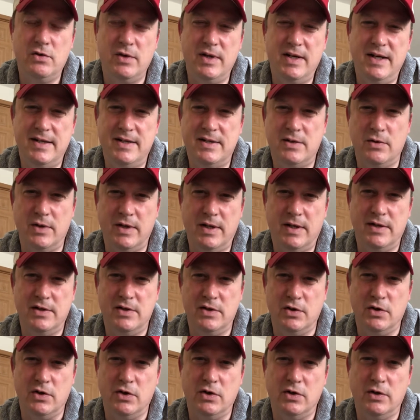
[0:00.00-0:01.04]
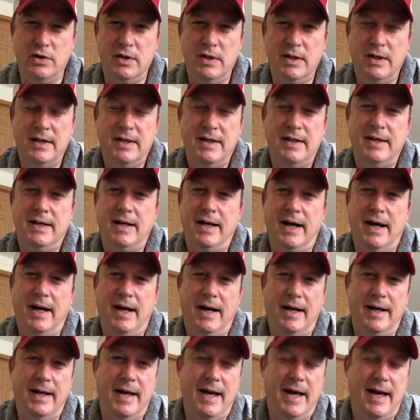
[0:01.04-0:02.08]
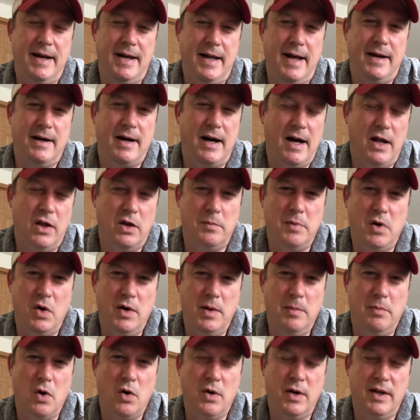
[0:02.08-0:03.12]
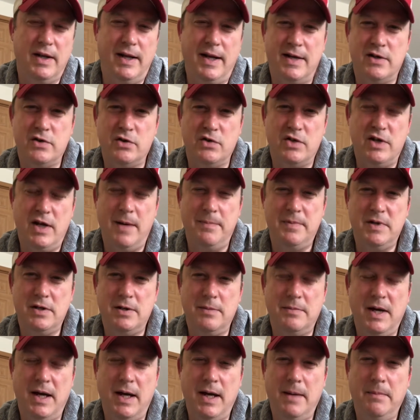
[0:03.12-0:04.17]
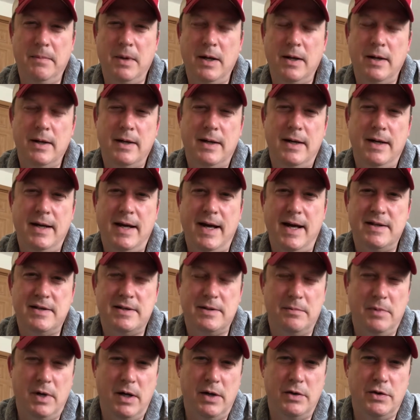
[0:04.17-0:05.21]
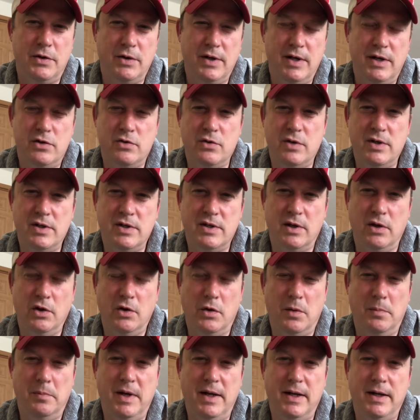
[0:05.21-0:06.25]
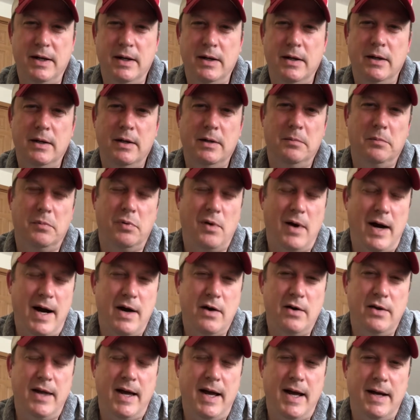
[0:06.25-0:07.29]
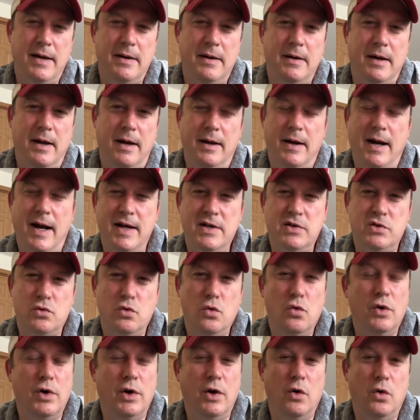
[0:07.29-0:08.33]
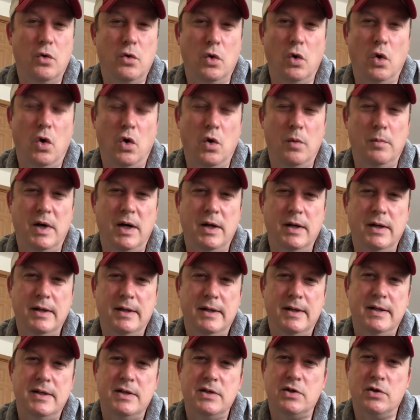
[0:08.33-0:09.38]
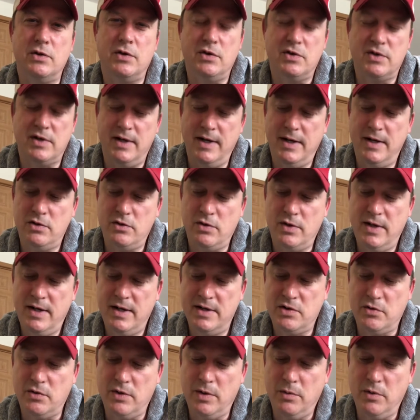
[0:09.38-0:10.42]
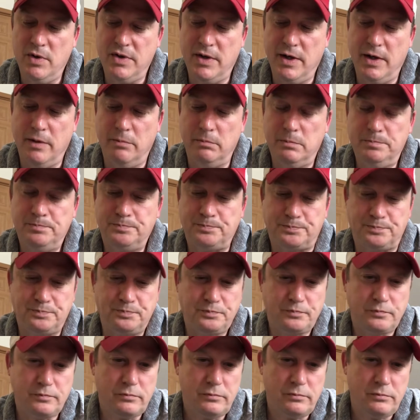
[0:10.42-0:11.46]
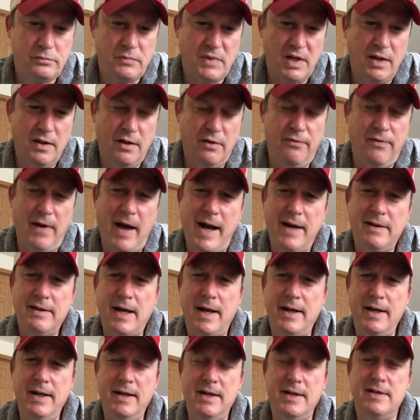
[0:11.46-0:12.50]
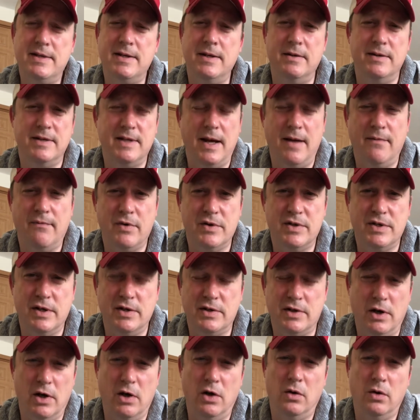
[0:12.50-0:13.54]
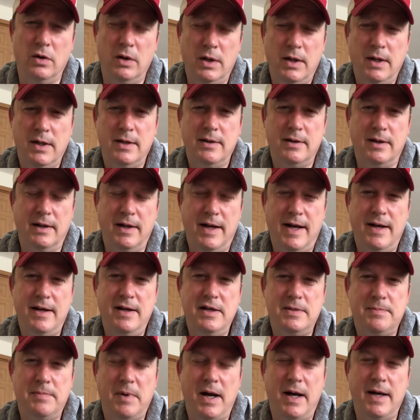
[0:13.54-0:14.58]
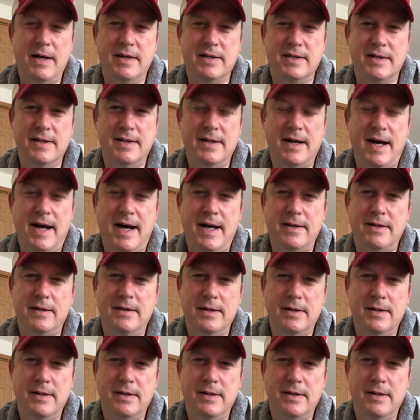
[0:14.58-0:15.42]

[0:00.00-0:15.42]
history concern. He had that collarbone he broke in the national championship game. He had some other injuries a little bit prior to that in high school and in Oklahoma. So there's an injury history with him. The fact that he is in San Francisco, the landing spot is not